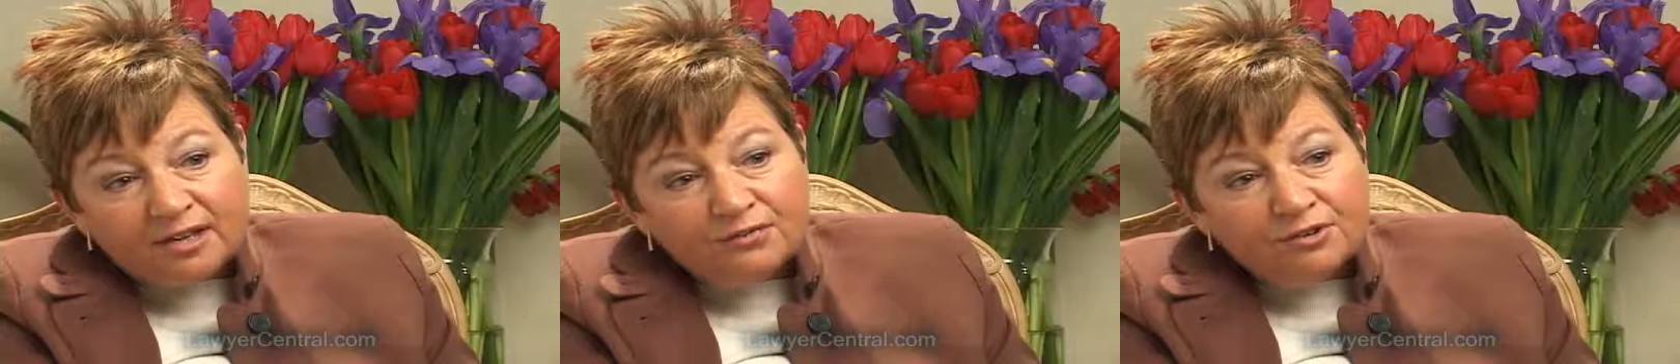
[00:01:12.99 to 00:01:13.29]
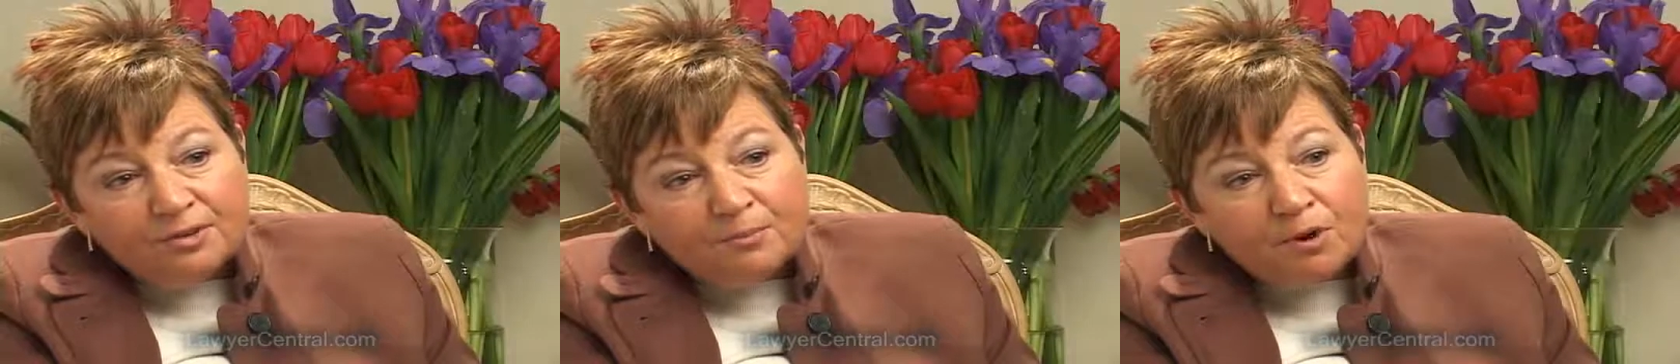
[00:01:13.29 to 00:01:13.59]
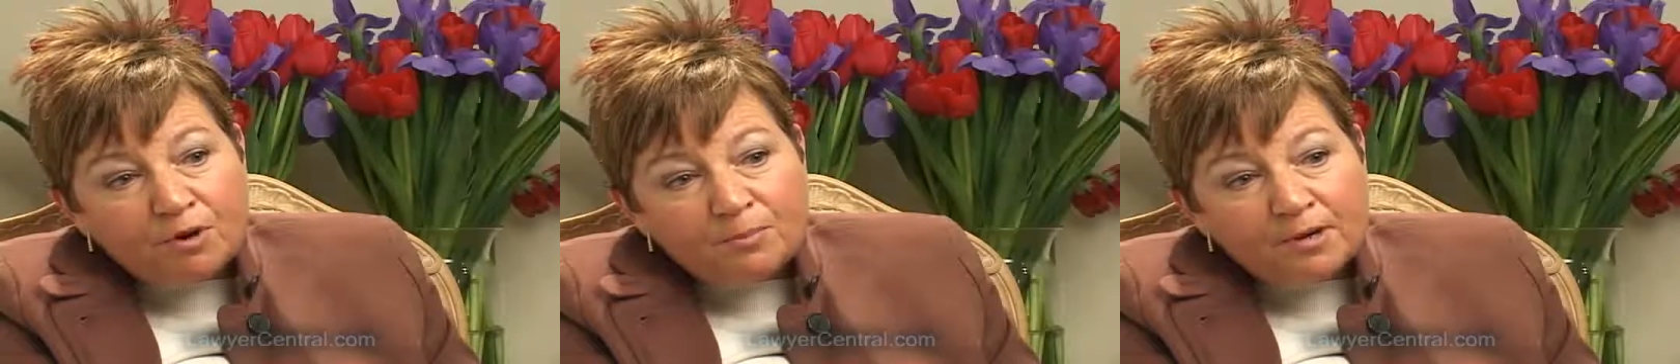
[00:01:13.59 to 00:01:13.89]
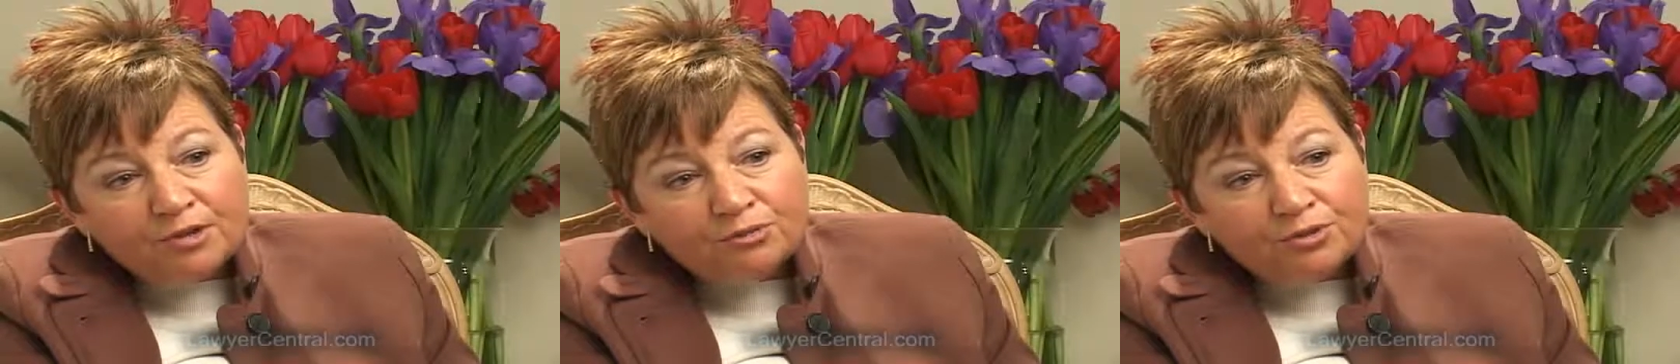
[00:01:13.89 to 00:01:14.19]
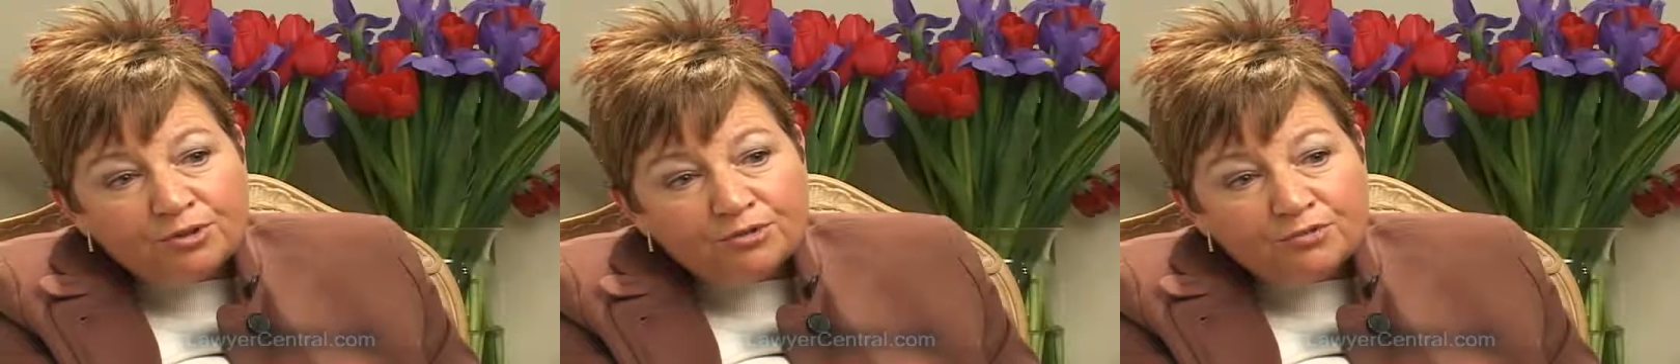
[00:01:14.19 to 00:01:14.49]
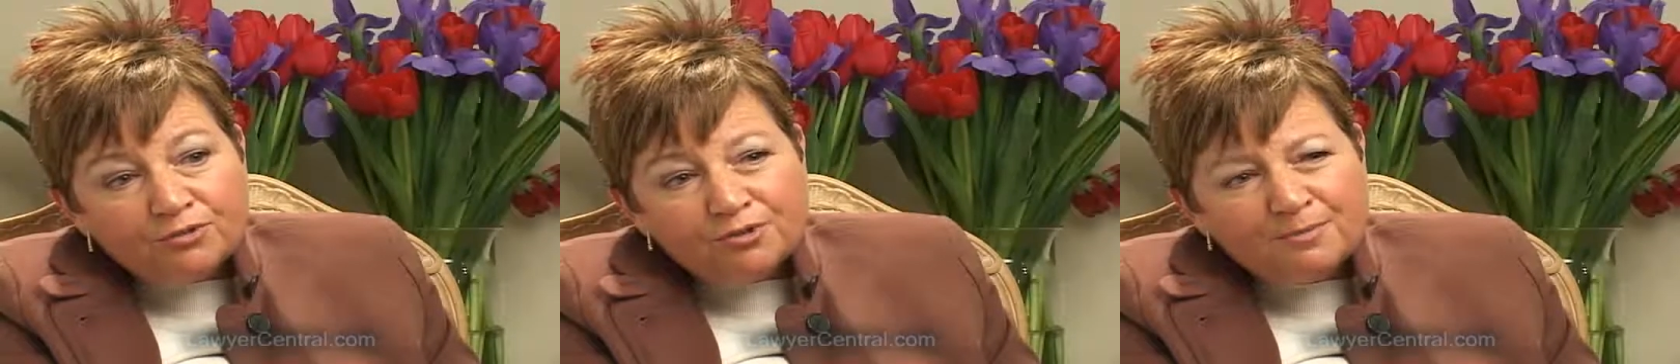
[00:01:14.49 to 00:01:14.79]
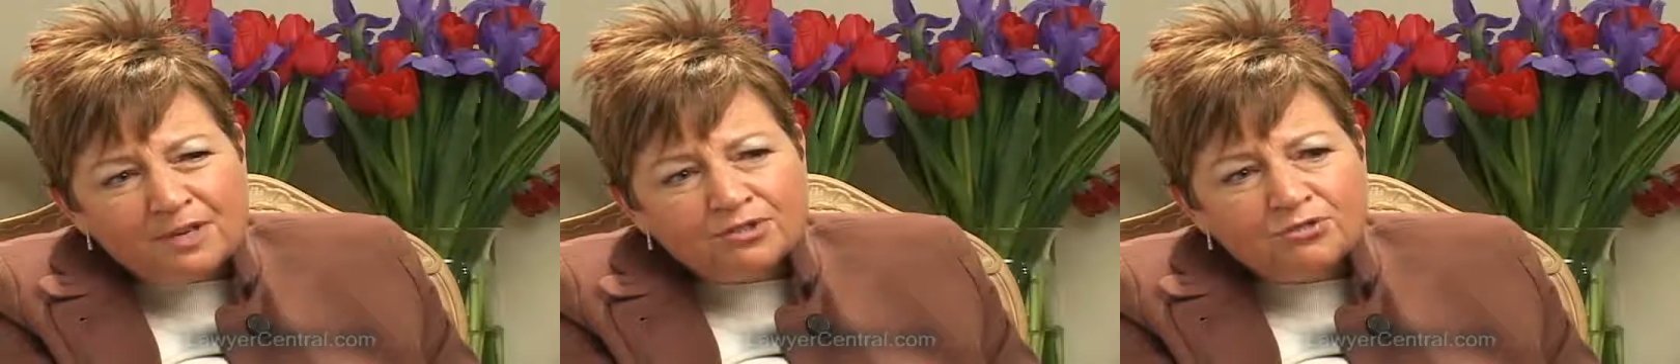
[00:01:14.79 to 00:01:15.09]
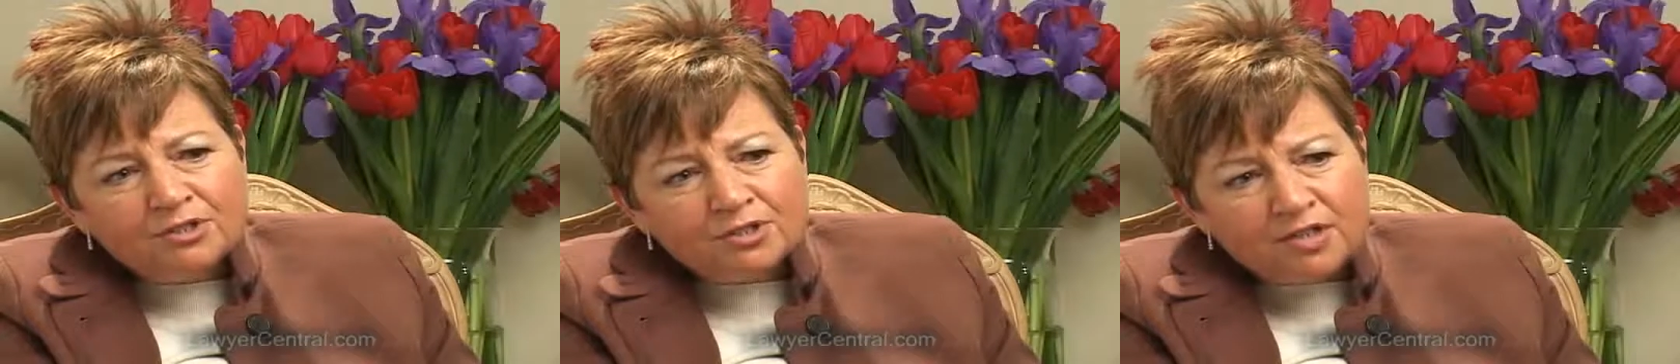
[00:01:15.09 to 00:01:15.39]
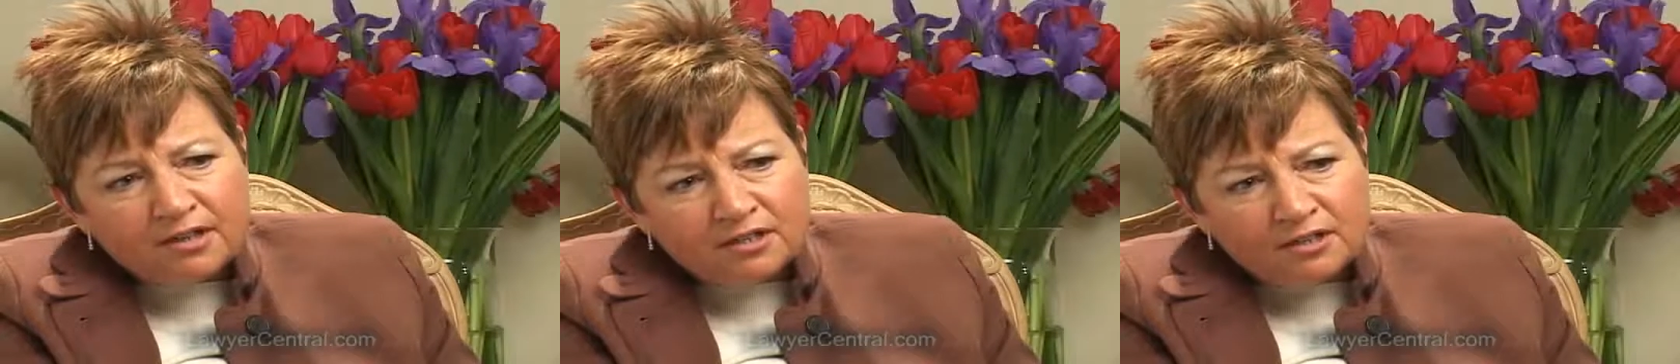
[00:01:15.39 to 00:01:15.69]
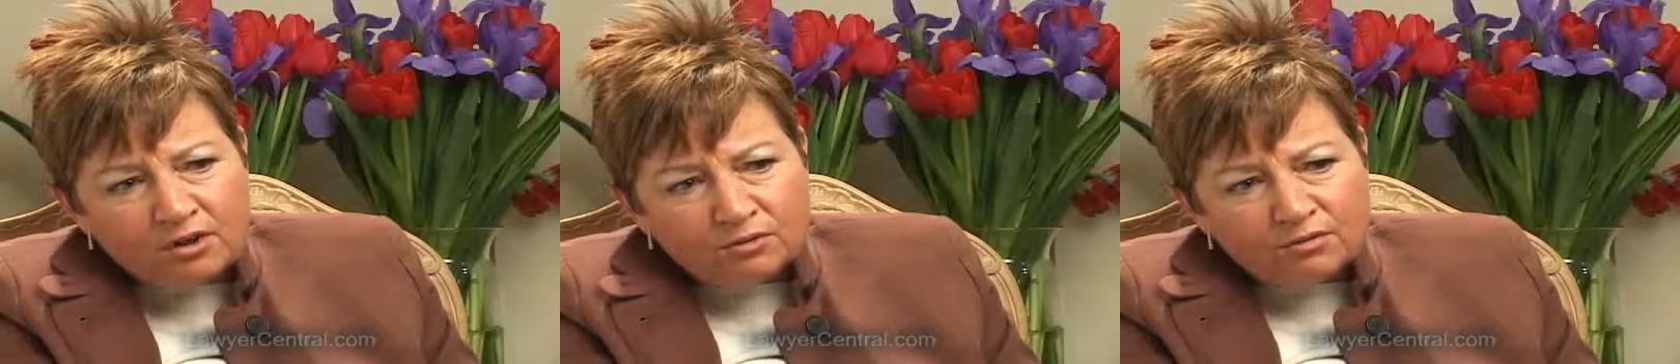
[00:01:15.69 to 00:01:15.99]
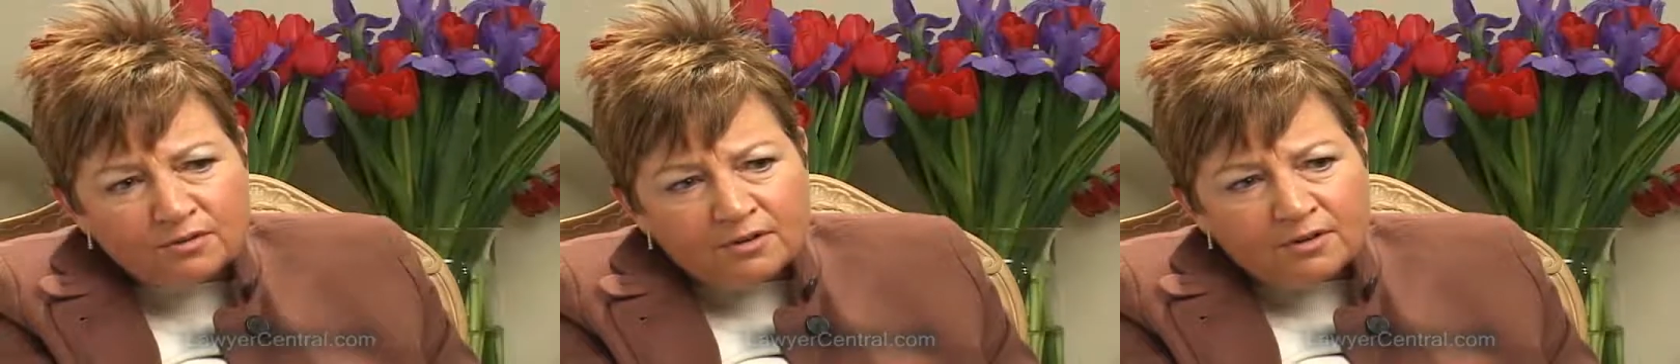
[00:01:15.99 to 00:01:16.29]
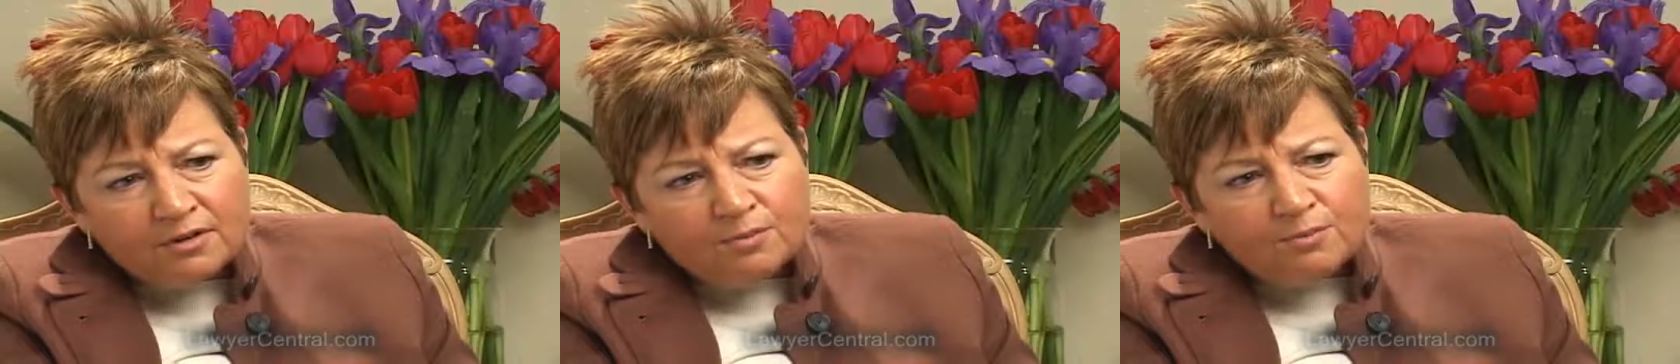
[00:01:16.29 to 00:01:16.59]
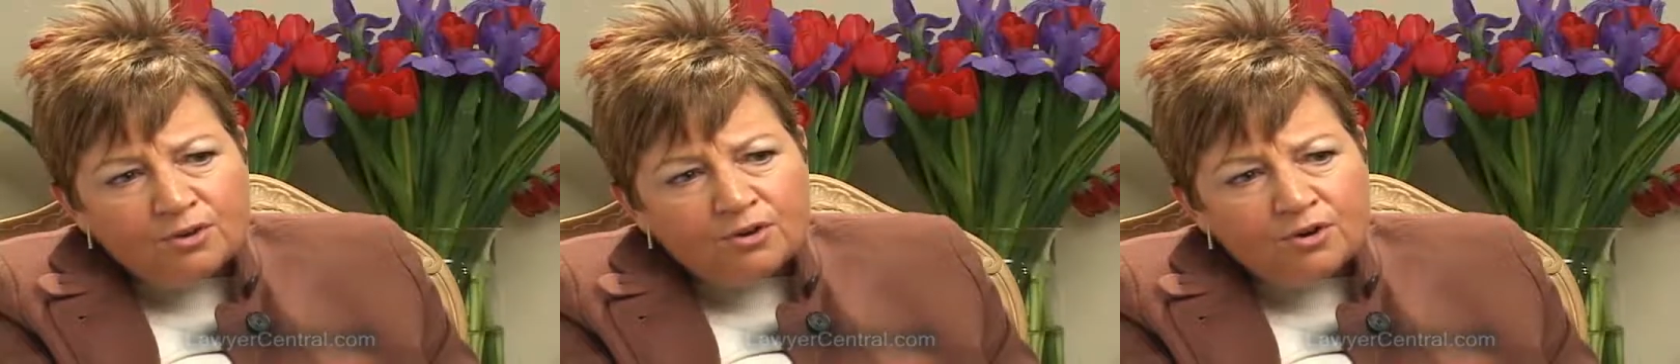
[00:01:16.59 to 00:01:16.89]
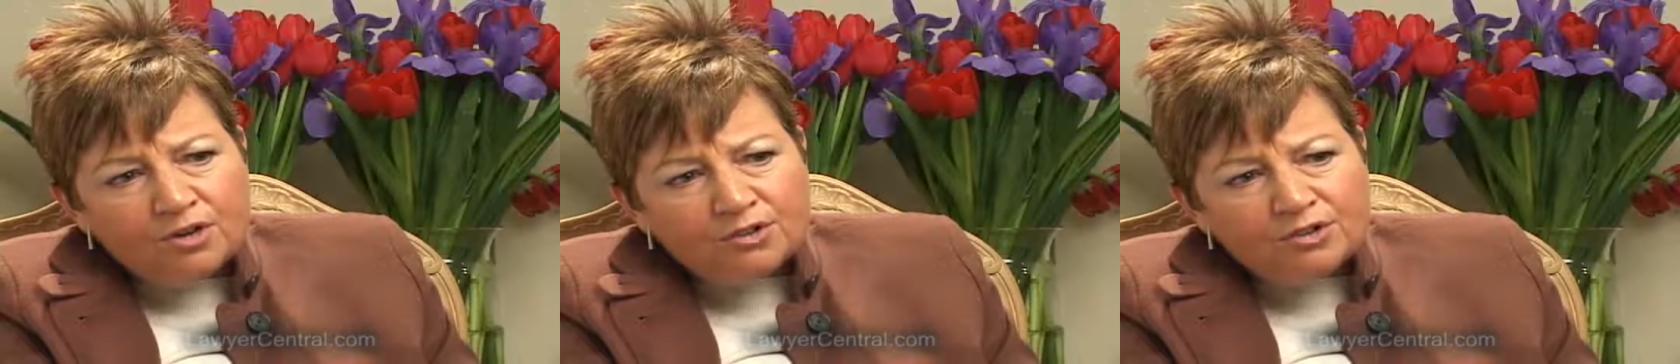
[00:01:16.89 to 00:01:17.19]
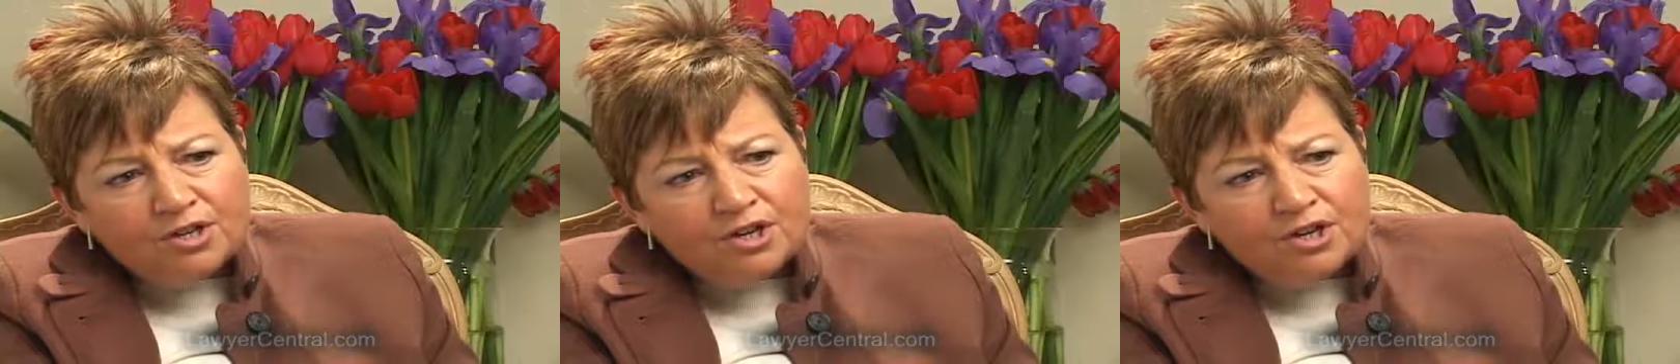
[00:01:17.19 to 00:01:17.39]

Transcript: if you're going to borrow money during your divorce, make sure you sign a note, because